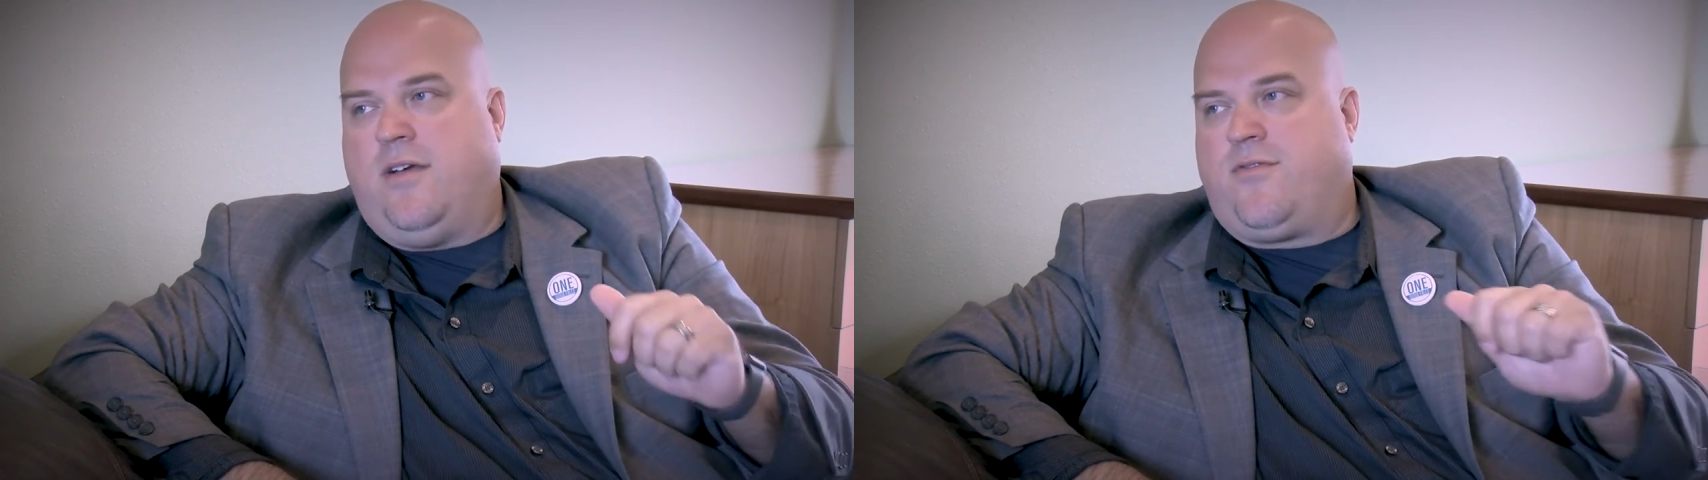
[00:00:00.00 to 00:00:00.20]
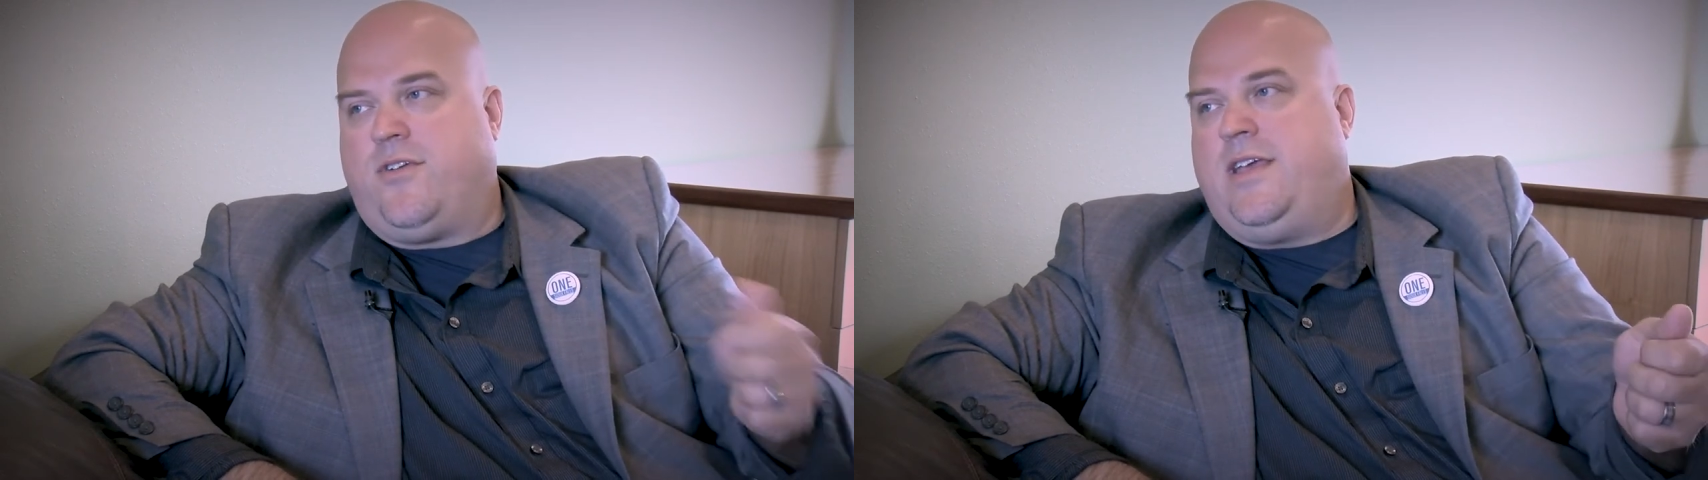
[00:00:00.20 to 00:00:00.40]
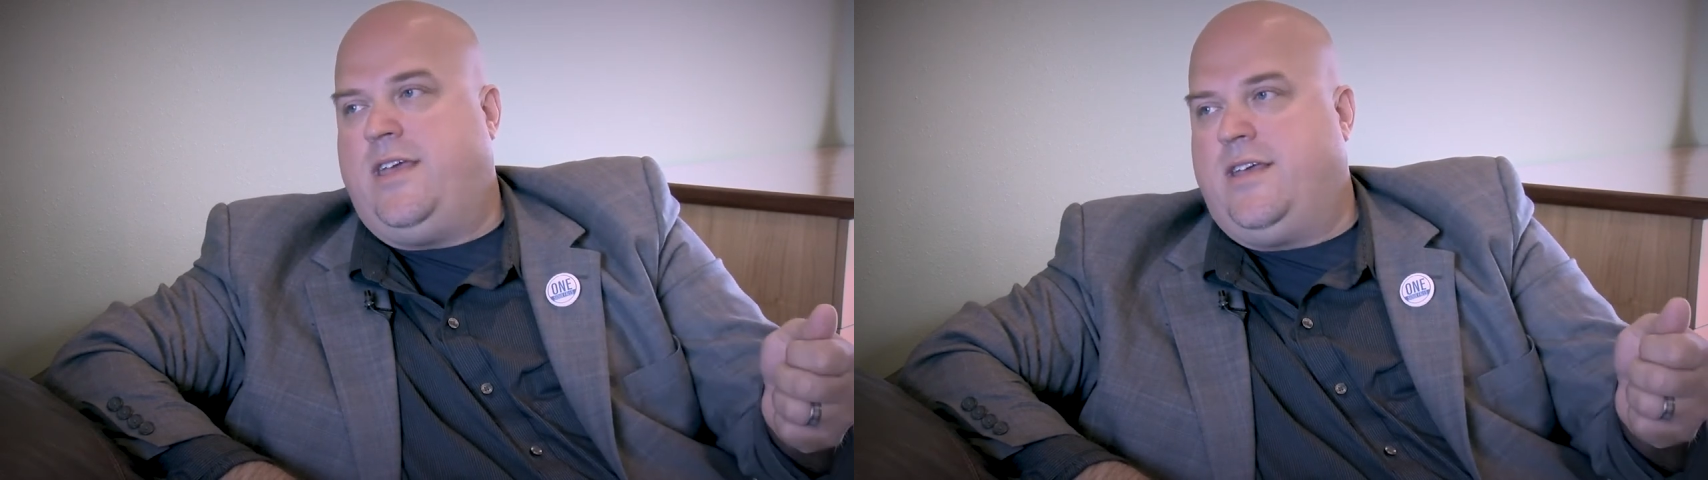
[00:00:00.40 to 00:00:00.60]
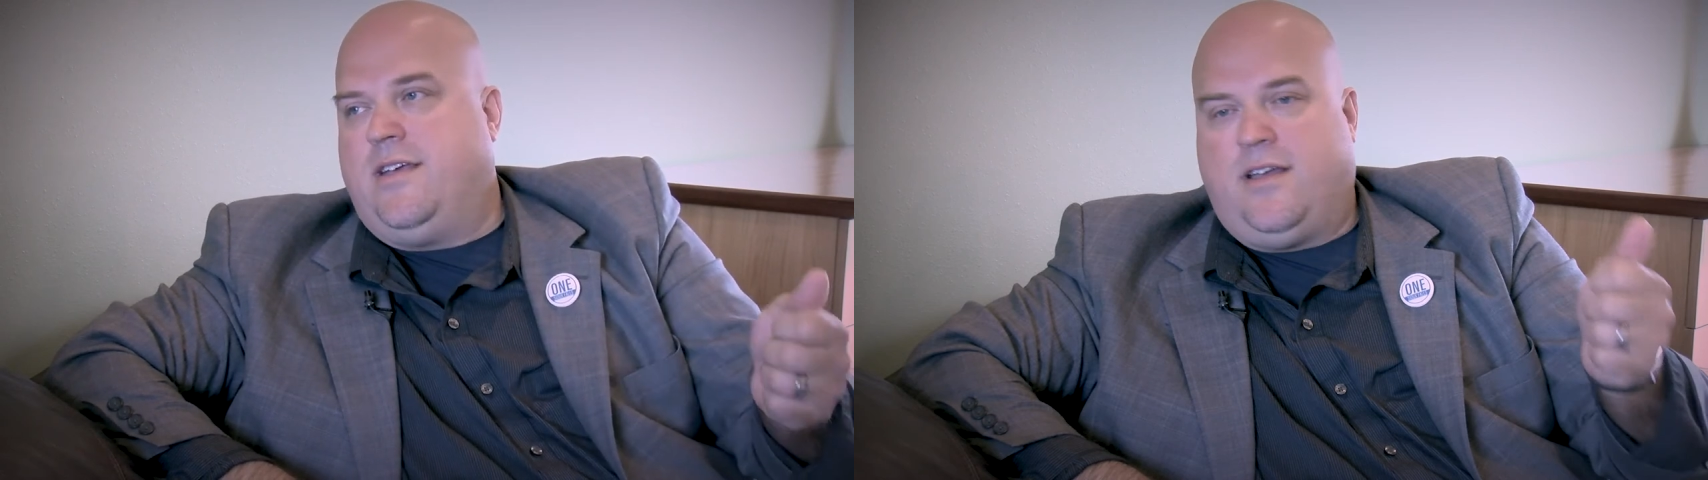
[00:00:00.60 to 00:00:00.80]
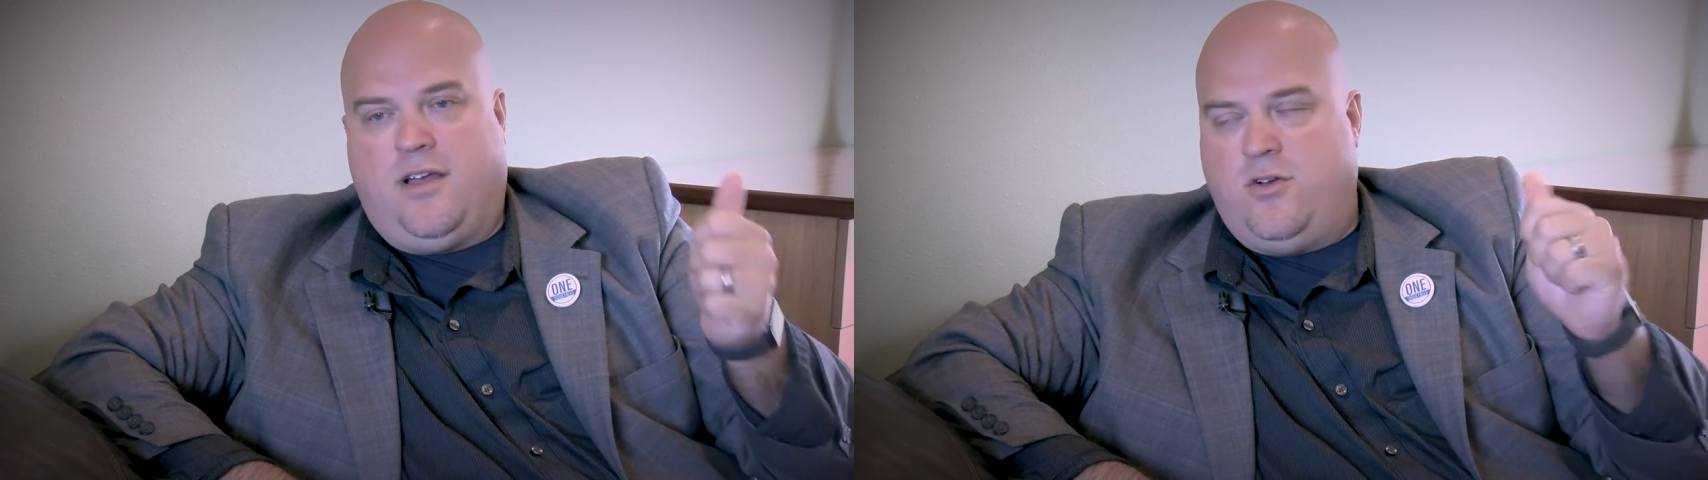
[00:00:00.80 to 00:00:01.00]
a free
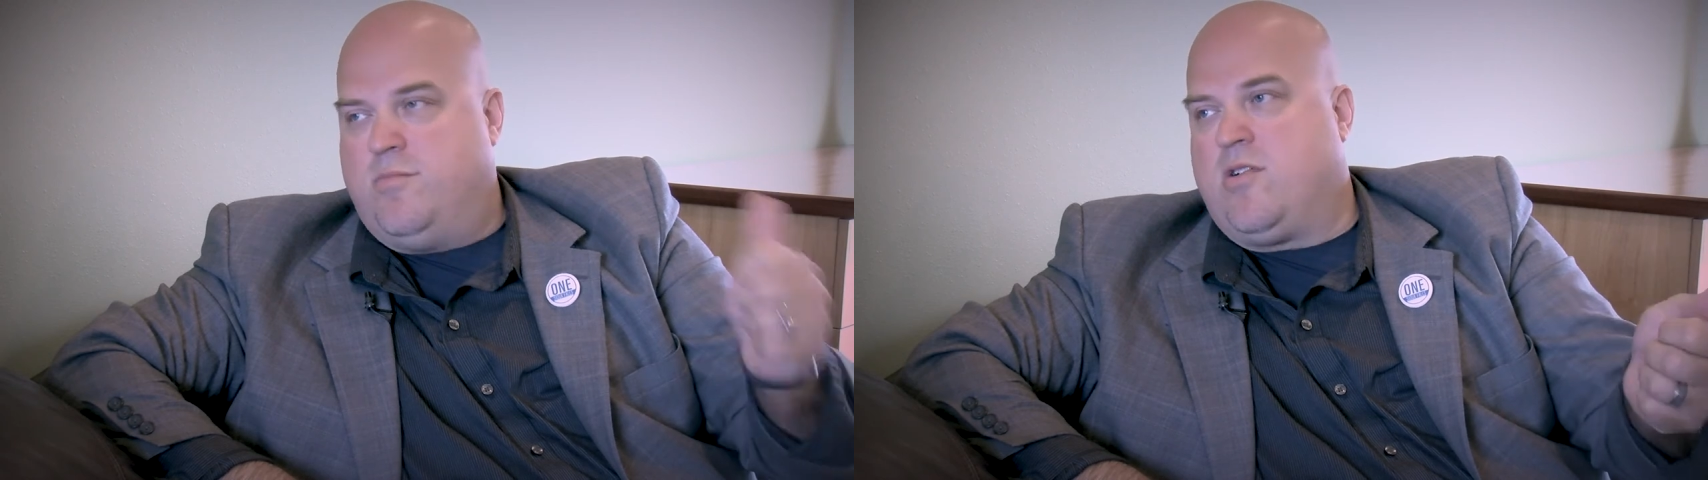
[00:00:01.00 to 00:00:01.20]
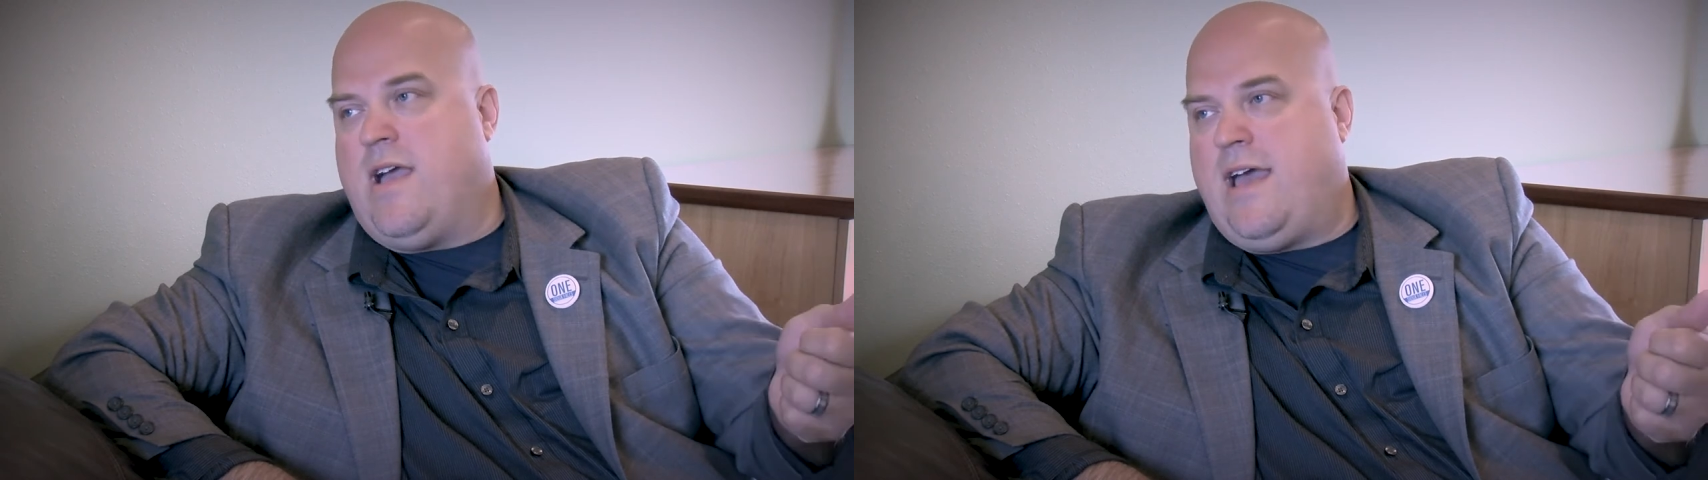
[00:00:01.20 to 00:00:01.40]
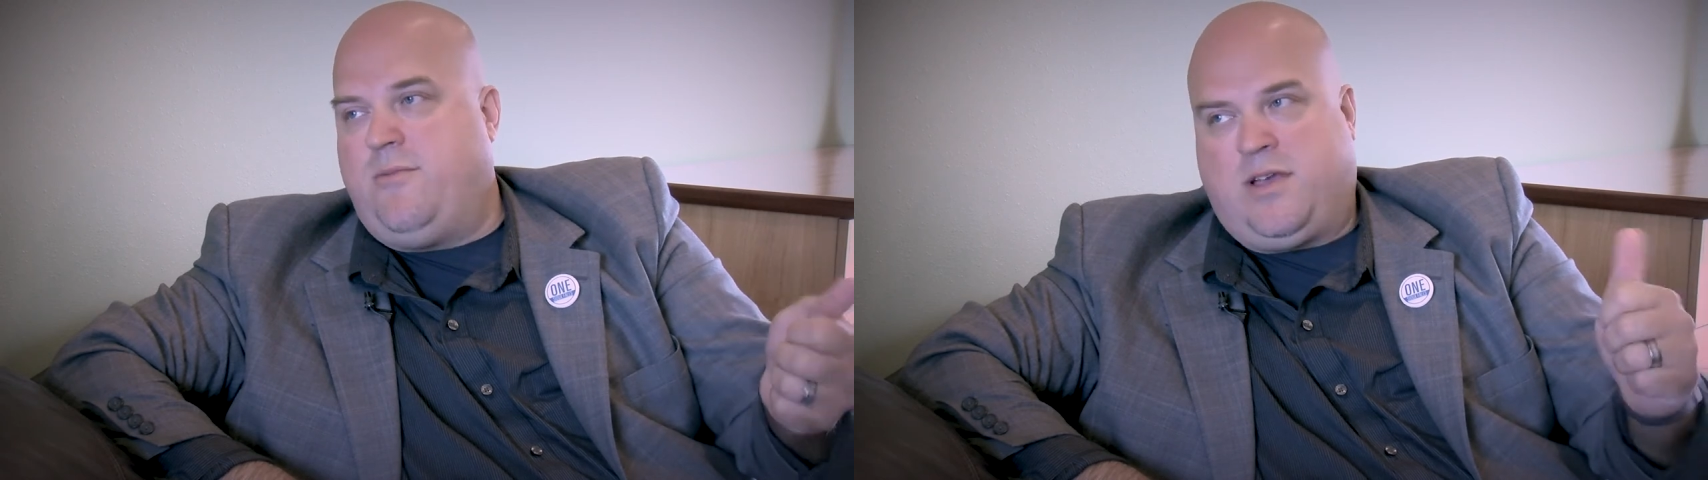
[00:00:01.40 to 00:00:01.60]
Uber ride.